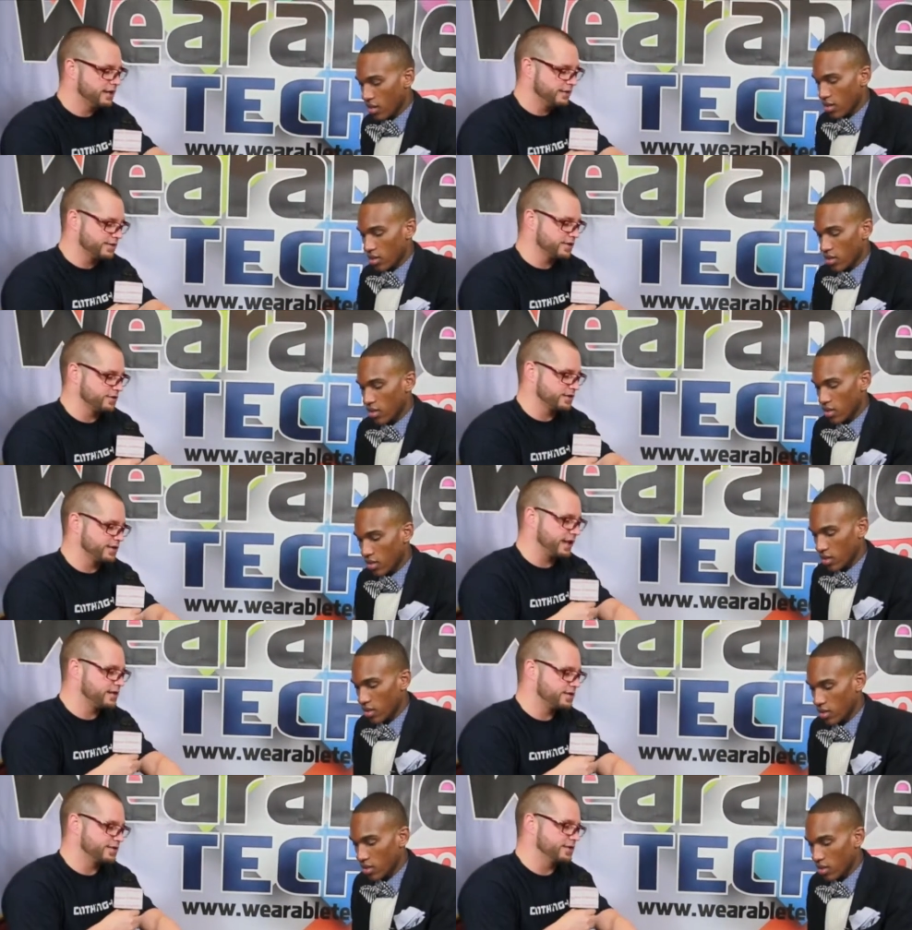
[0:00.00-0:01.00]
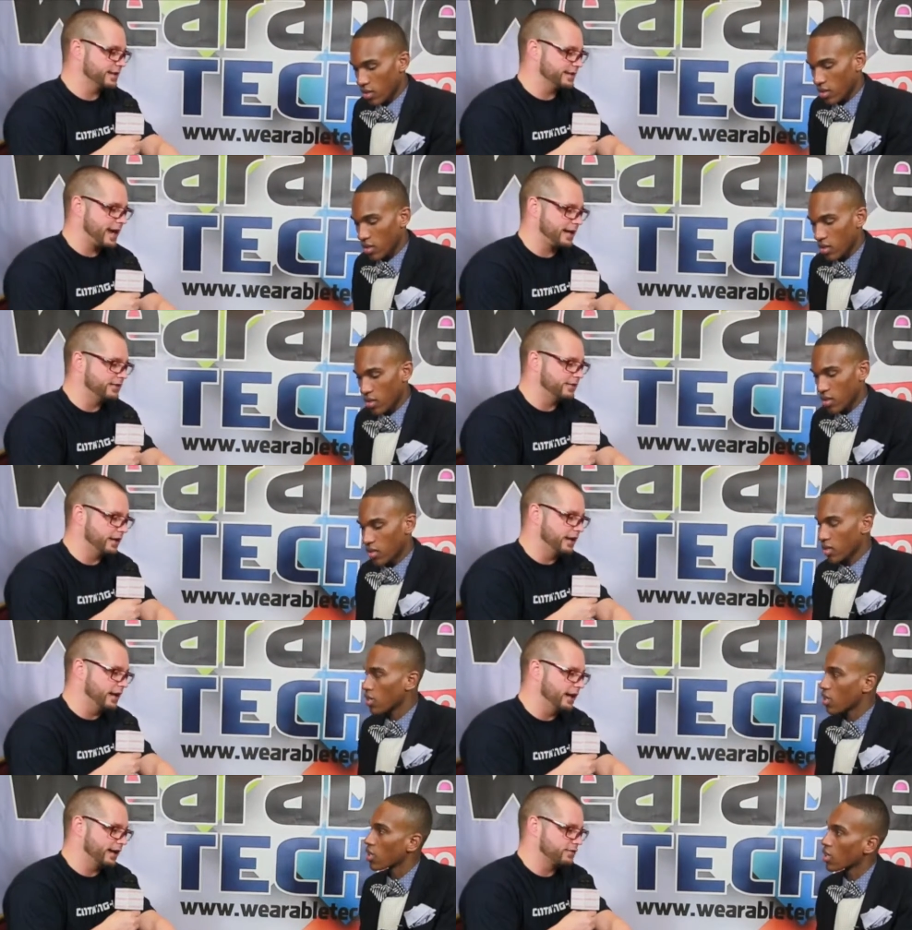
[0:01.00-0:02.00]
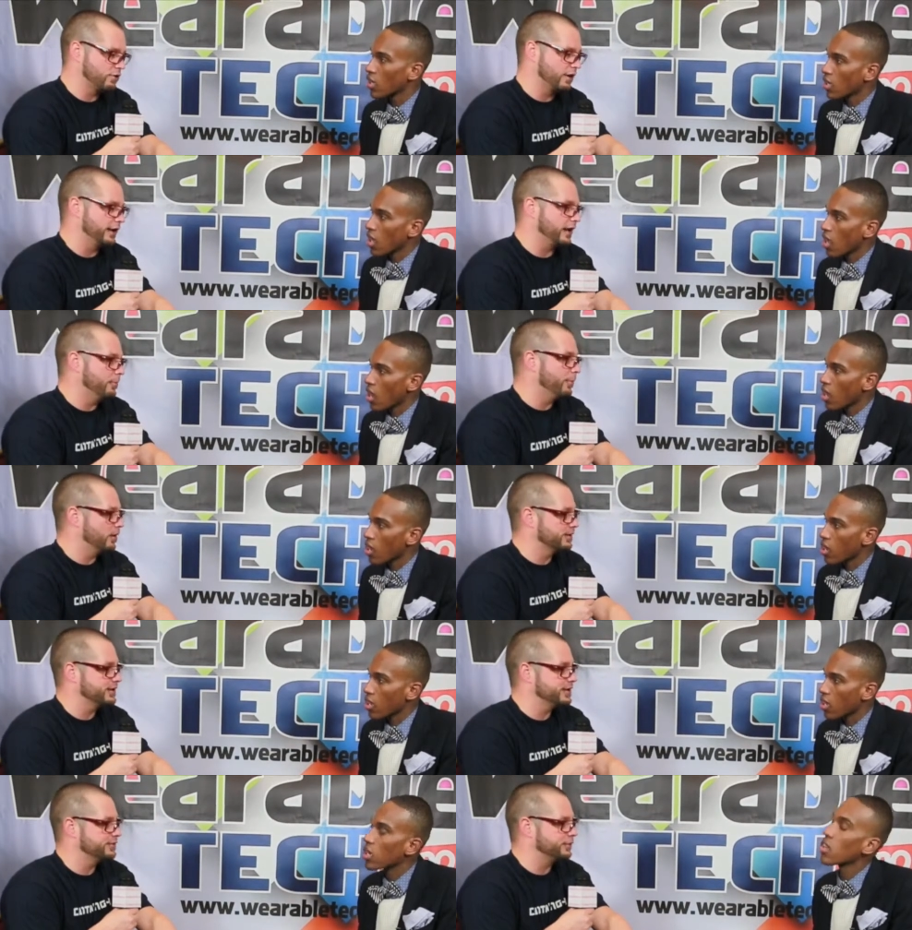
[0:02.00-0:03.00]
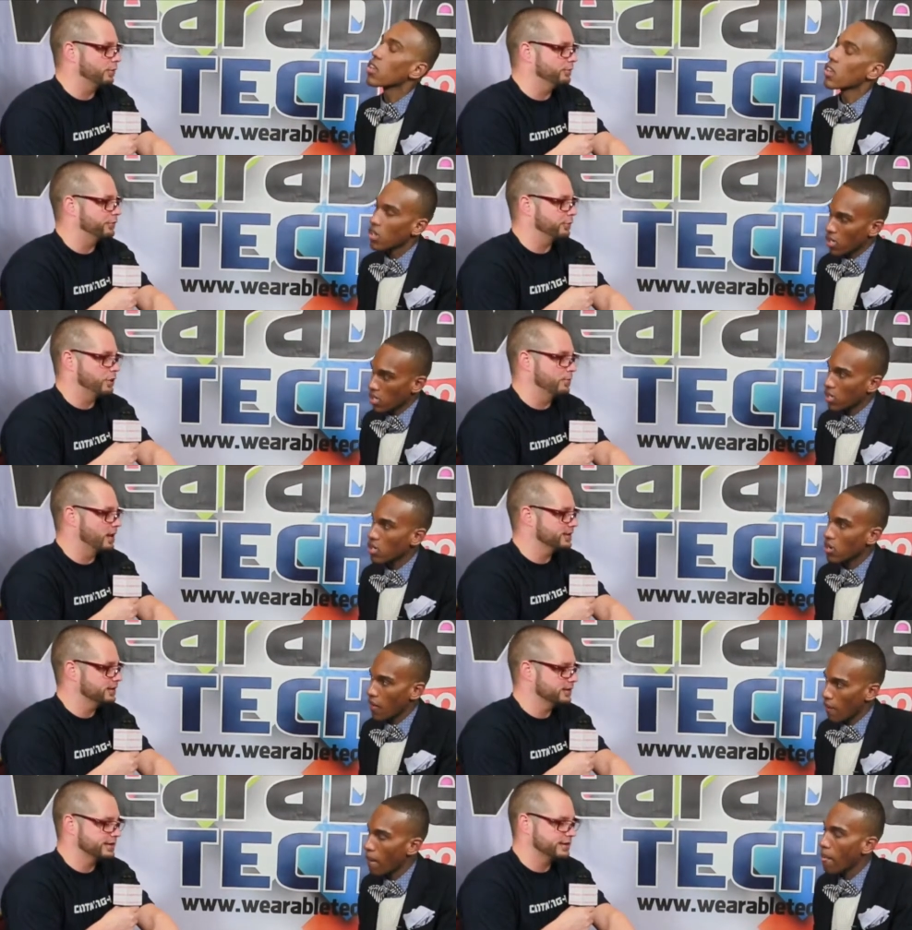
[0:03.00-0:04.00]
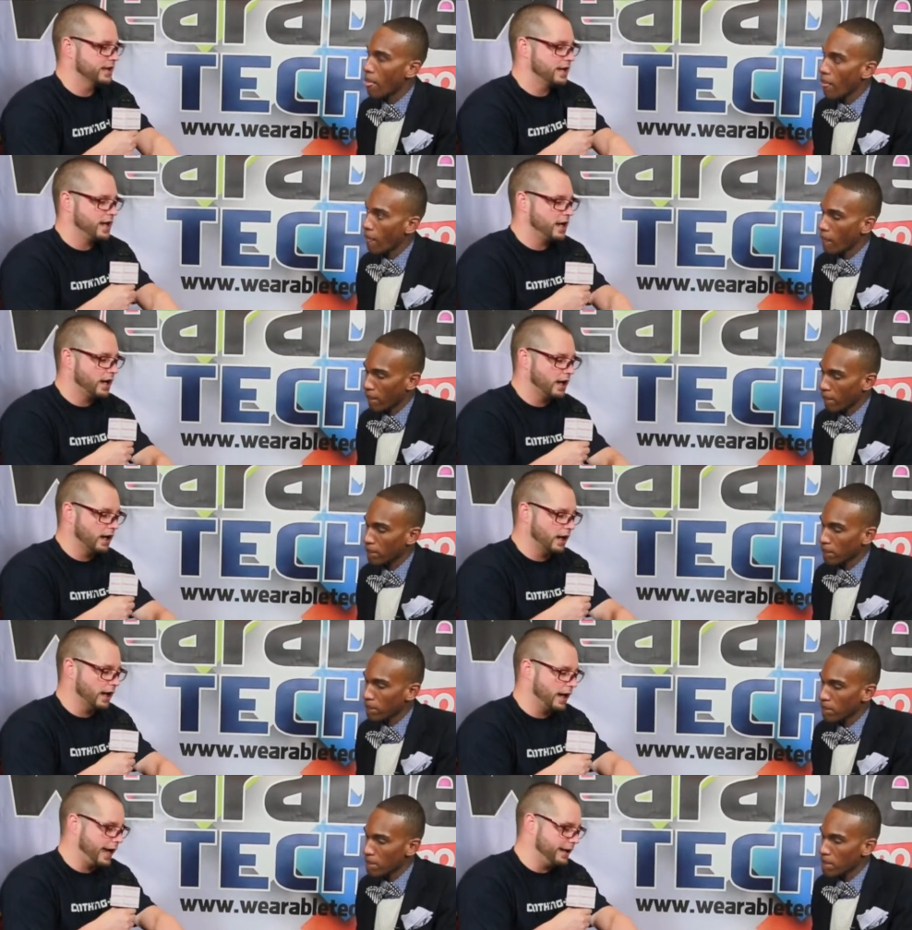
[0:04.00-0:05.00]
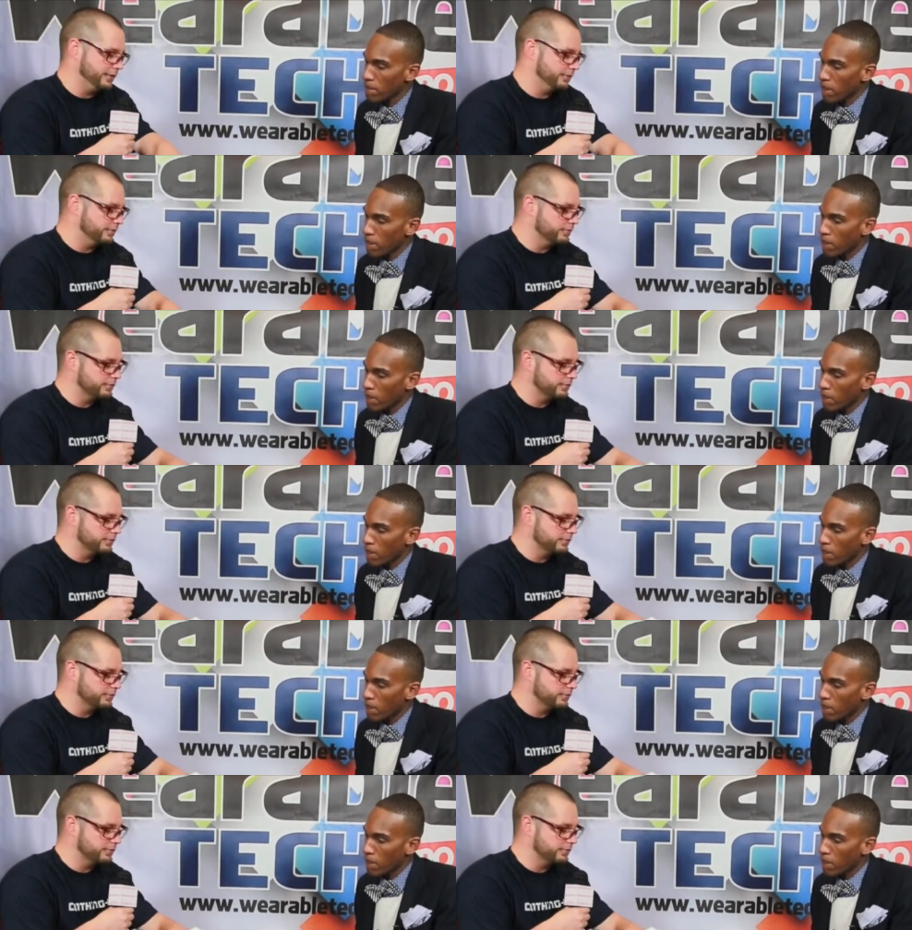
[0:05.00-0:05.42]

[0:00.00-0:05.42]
Speaker 1: These are just, they just detect the electronic impulses from, from your muscles. Uh, and